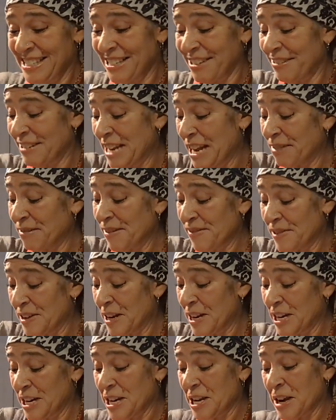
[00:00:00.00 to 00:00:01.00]
So now we've
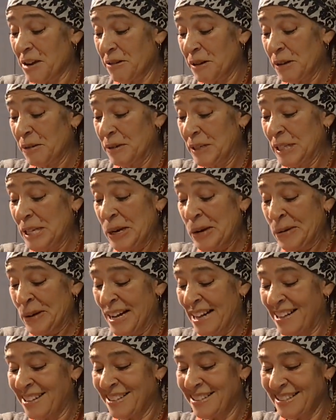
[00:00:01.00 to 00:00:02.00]
got it going really
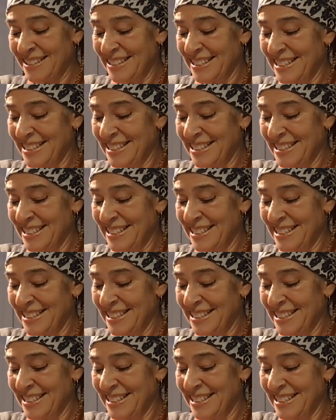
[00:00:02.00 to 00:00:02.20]
well.